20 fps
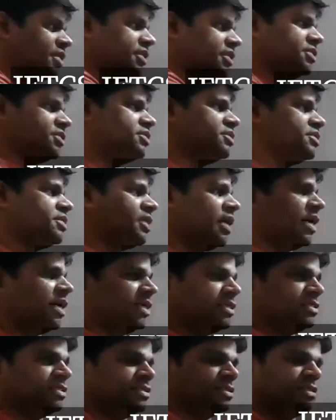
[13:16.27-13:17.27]
conditions
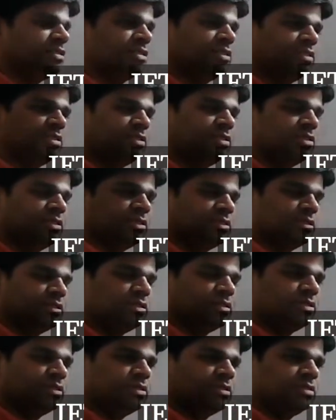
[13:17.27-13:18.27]
as
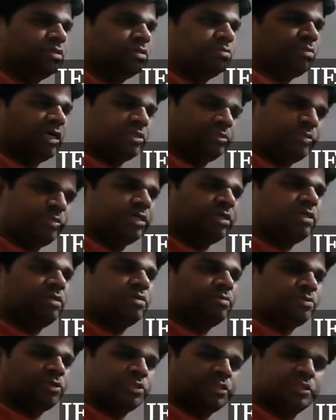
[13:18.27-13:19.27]

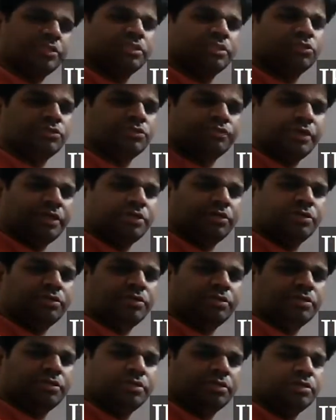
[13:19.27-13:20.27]
mathematical procedures to find
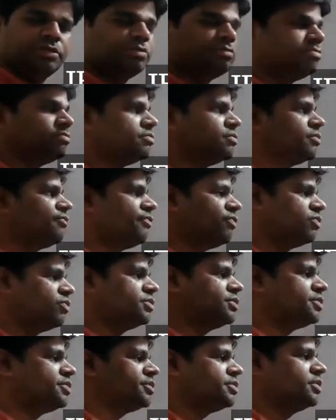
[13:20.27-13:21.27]
out
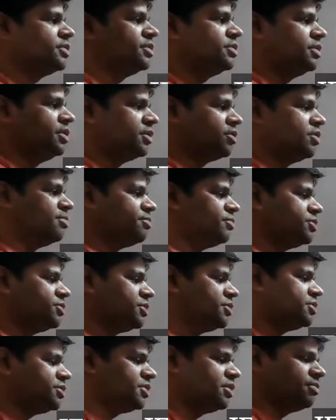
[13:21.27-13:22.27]
force, equilibrium
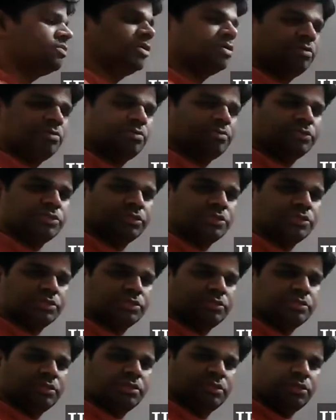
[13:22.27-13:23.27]
position, stable equilibrium
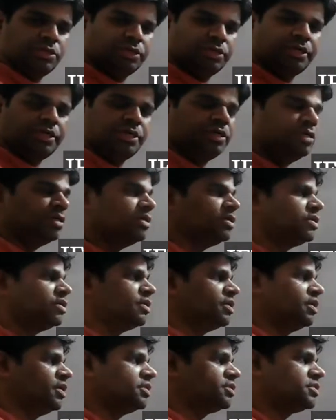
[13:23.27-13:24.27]
position. All right.
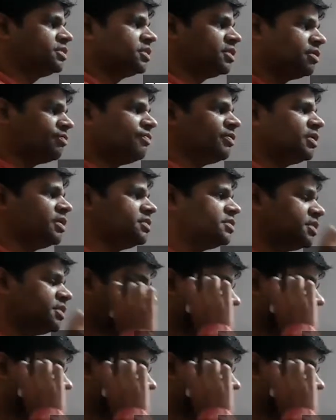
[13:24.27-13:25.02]
Its significance,